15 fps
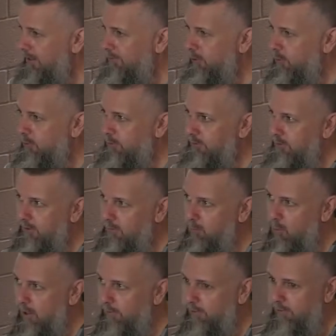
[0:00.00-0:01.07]
if you just slip
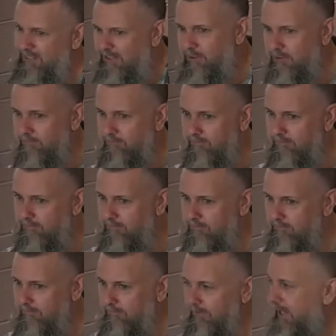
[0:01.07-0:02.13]
once, he's gotcha.
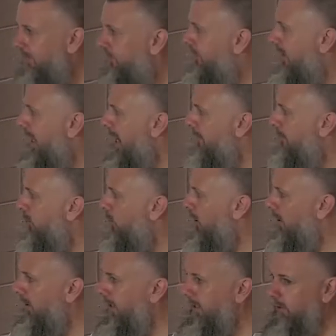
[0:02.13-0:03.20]
That's the
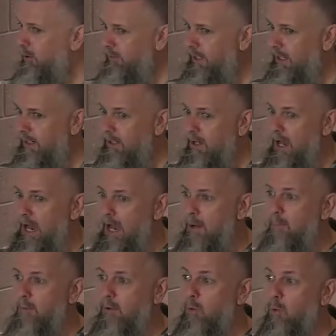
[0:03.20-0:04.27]
hyper-aware, like, okay,
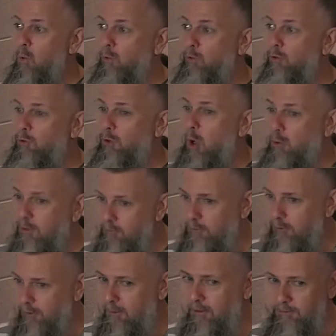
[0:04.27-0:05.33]
I'm so
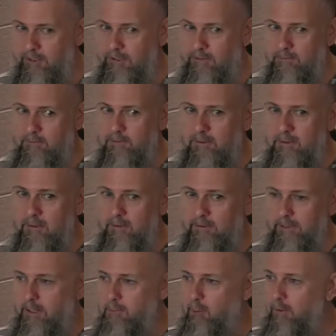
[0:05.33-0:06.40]
concerned about Satan
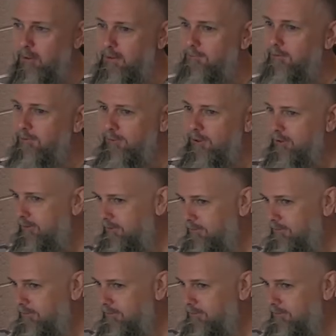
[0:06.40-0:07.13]
that I'm going to live in fear.